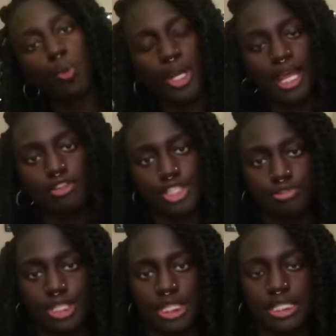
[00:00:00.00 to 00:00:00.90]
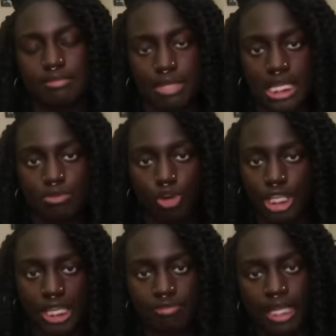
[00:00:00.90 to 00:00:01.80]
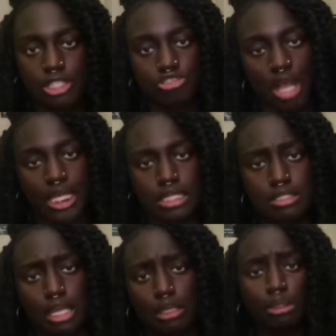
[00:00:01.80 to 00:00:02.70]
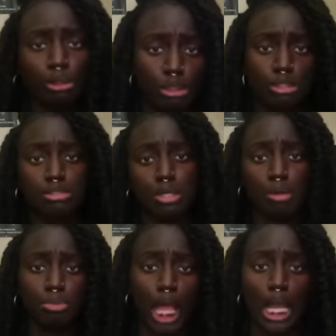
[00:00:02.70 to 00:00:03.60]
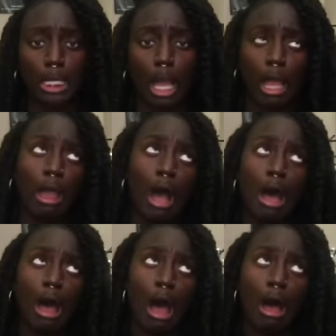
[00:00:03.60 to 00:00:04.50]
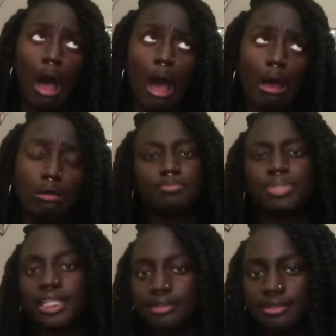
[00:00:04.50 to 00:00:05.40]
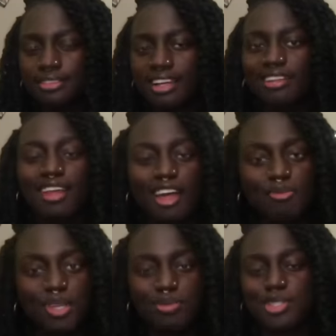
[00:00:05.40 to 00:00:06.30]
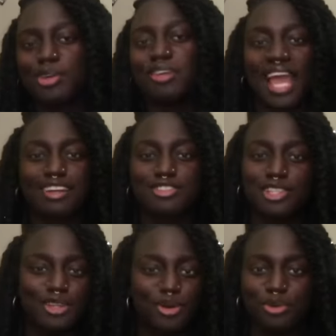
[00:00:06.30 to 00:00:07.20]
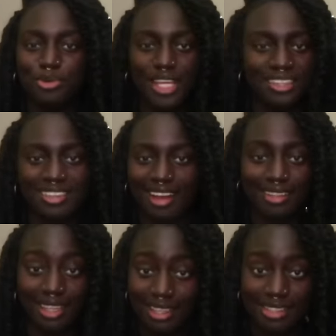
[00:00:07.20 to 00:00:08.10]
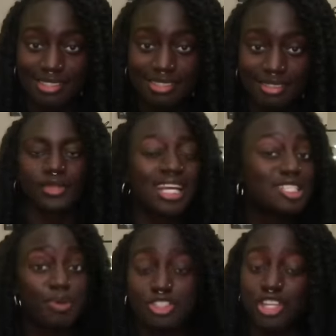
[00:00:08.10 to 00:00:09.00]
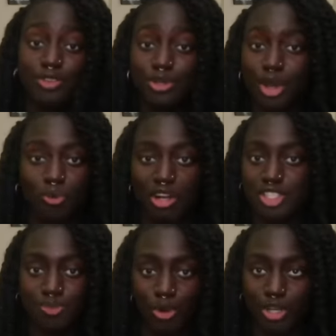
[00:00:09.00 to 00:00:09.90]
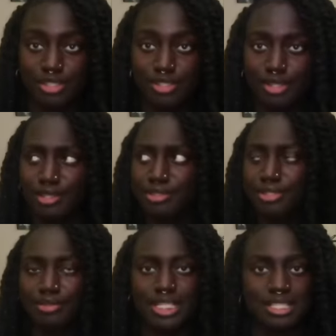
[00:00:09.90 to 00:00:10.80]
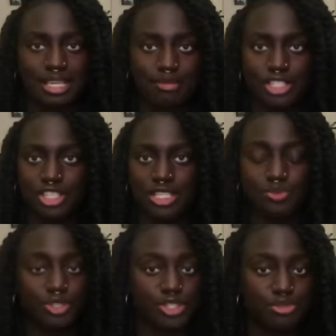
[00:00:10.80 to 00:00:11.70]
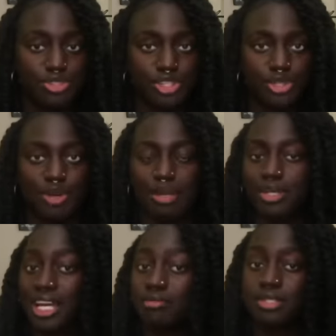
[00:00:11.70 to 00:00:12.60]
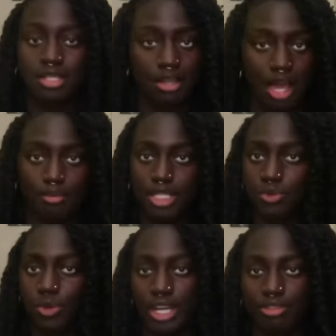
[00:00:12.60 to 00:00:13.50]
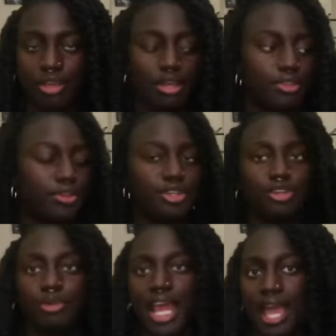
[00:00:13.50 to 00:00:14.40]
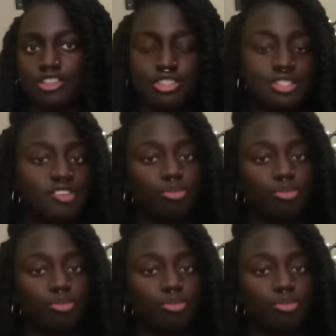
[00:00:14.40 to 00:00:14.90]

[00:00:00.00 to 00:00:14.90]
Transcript: one else using this meme or GIF is trying to say, look at this dumb black guy, ha ha ha. But A lot of people don't actually know who Nick Young is, especially if you don't watch sports, so his image gets reduced to and becomes synonymous with the human actions of